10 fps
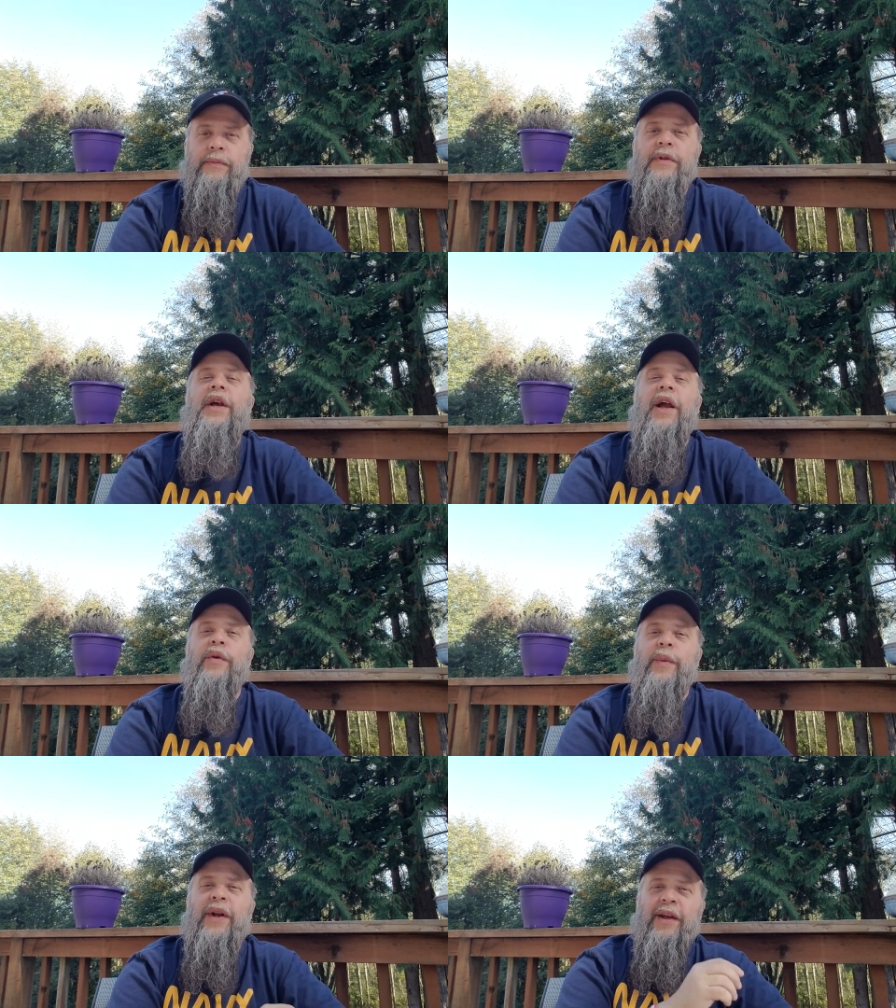Hey
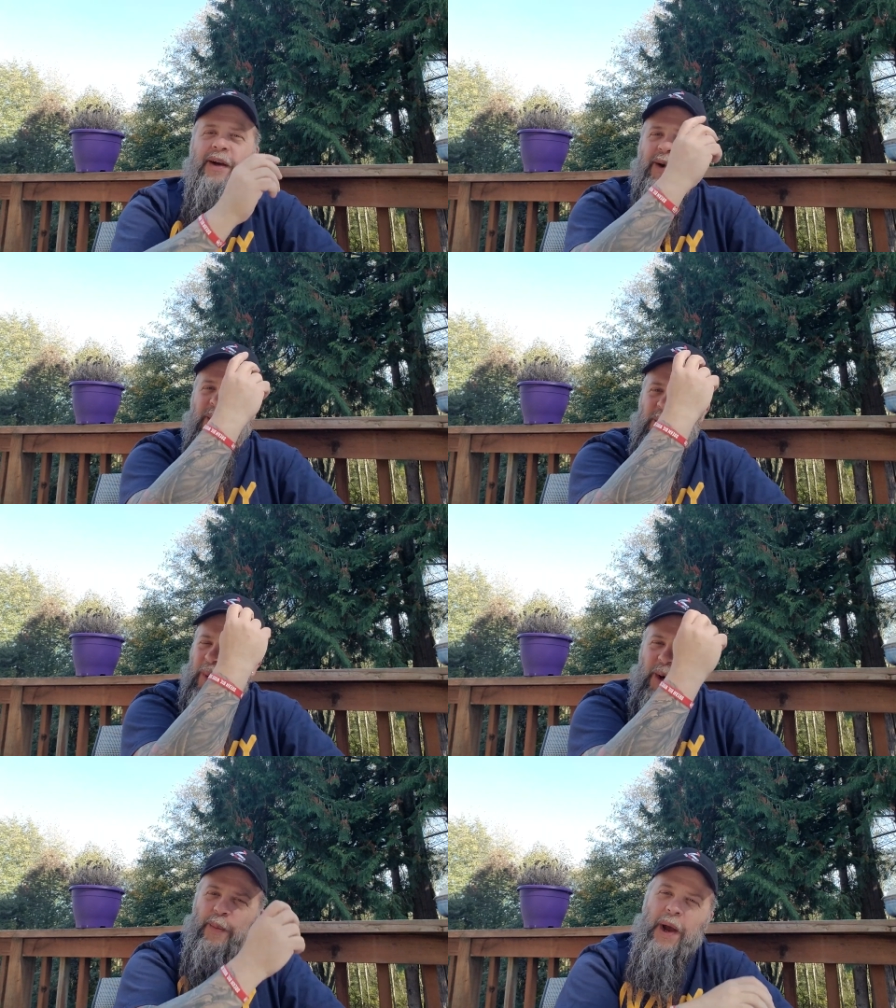everybody,
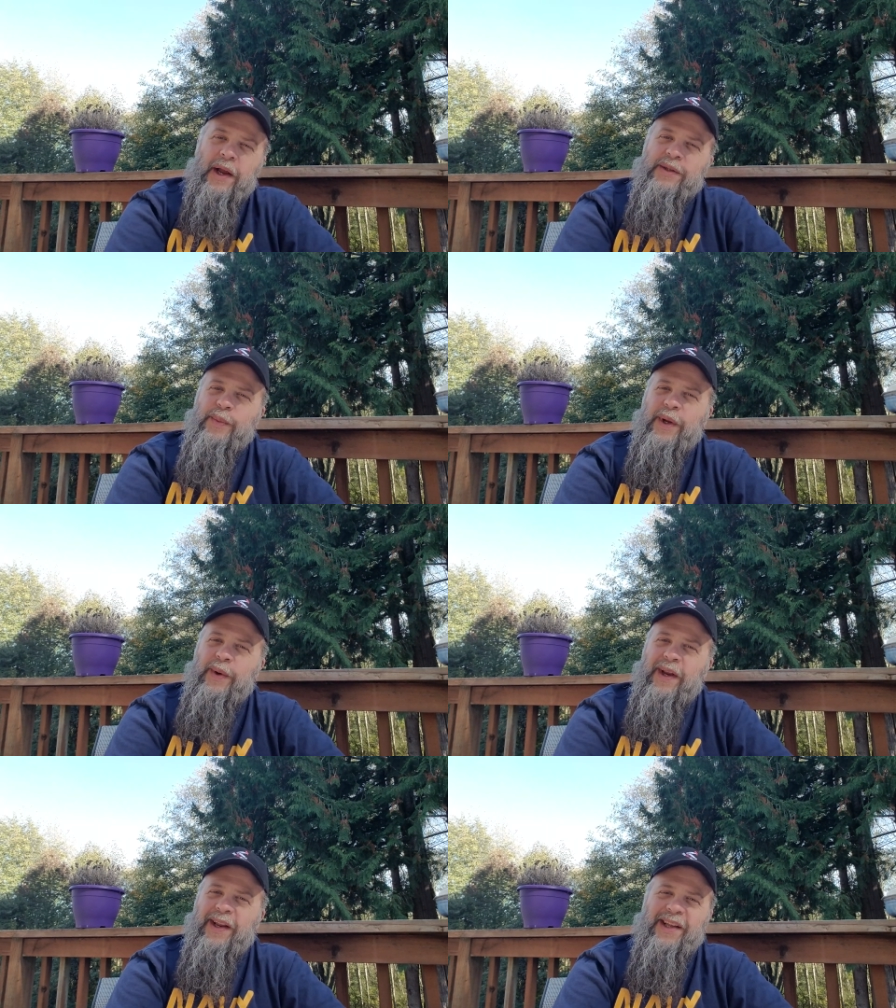welcome back to
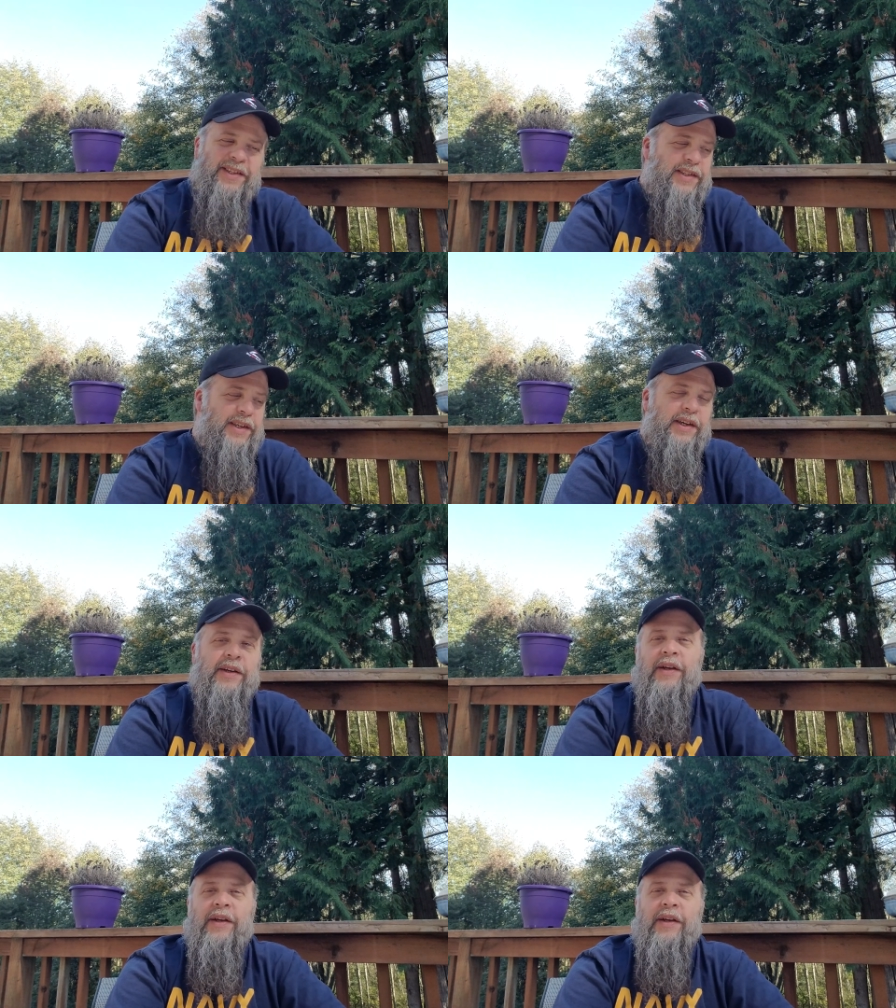BigRedEDC.